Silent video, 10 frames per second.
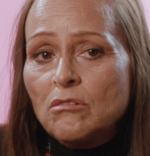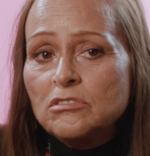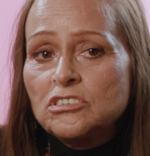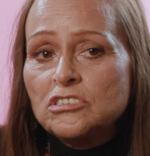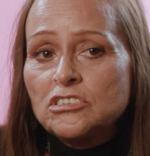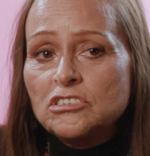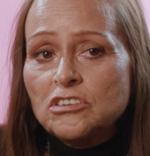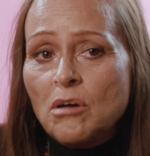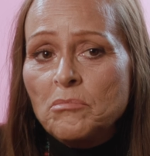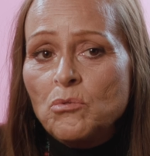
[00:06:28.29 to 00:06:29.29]
was just a
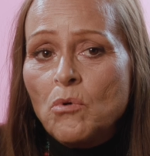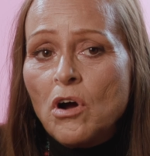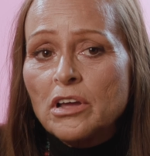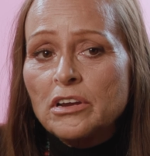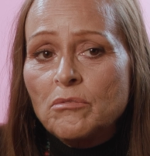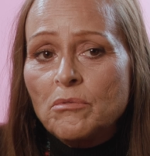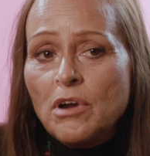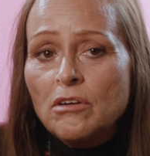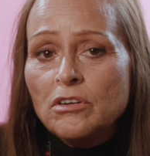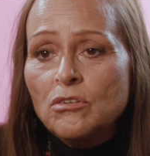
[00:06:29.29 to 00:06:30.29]
zombie walking
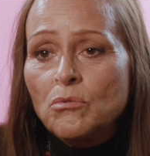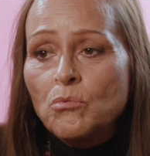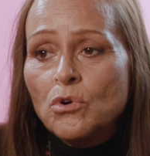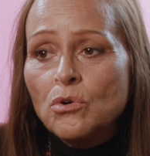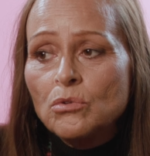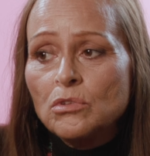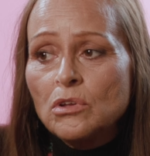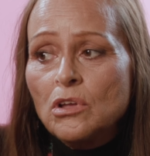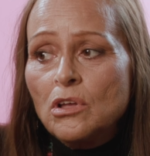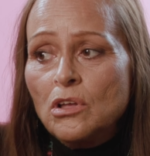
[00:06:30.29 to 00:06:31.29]
around in a world
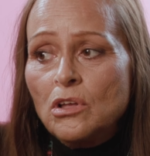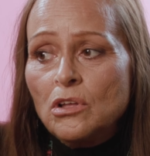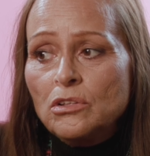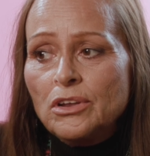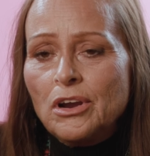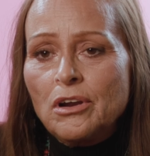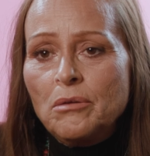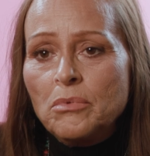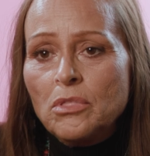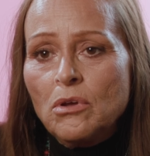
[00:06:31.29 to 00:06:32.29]
that I
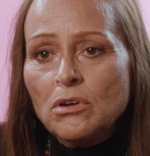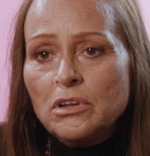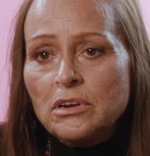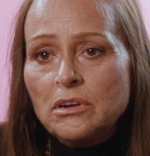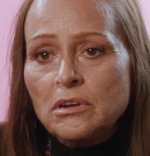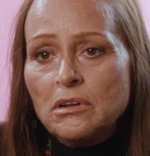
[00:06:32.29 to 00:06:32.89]
didn't belong in.